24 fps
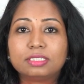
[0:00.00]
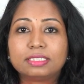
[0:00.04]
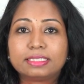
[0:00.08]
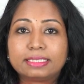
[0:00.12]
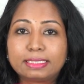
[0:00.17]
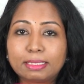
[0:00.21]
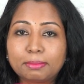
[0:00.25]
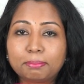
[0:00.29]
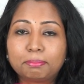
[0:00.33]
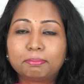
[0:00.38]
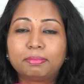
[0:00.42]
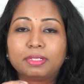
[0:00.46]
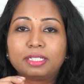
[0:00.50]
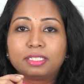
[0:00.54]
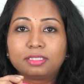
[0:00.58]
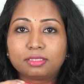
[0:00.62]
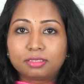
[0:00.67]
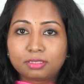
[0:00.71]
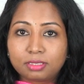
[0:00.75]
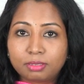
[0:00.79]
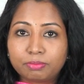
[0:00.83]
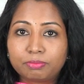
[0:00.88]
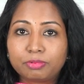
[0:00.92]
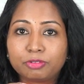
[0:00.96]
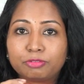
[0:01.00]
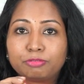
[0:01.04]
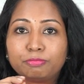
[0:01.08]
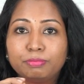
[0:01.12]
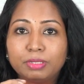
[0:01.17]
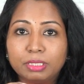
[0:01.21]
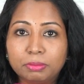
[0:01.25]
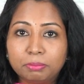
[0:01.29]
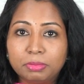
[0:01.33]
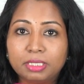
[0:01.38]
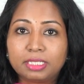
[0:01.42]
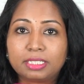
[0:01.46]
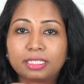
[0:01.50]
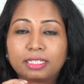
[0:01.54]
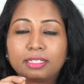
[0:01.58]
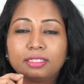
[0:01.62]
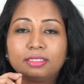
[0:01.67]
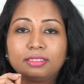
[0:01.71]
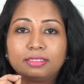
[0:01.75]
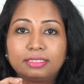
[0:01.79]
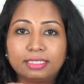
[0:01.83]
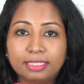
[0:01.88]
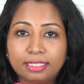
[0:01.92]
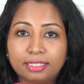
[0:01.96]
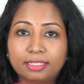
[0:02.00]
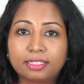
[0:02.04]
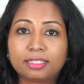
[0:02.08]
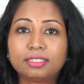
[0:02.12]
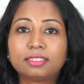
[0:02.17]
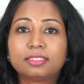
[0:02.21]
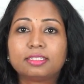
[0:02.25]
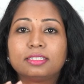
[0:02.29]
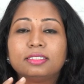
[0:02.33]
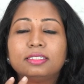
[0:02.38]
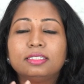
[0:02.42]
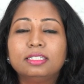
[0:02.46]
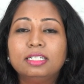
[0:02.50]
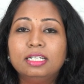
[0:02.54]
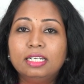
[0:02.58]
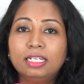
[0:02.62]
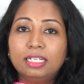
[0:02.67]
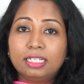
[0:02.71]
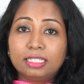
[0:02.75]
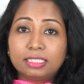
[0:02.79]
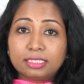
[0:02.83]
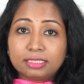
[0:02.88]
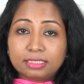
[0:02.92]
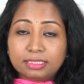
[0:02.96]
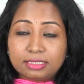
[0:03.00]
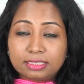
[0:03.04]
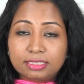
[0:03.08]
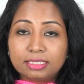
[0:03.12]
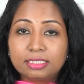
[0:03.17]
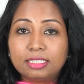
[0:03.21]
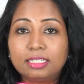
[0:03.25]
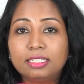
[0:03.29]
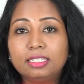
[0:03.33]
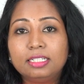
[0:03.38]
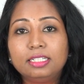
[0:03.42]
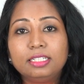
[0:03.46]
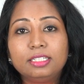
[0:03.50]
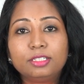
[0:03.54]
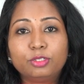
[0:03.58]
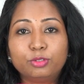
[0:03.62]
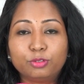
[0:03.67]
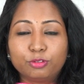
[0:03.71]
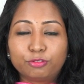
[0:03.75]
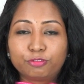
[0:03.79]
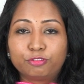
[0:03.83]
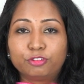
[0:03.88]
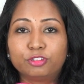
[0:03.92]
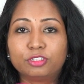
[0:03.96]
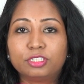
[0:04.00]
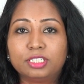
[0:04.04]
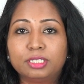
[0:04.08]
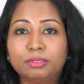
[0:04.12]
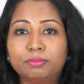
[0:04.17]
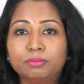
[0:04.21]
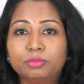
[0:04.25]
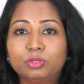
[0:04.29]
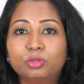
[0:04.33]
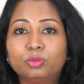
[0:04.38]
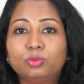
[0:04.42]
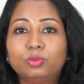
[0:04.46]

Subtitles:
sip by sip. If baby can take it in, it is really good for them to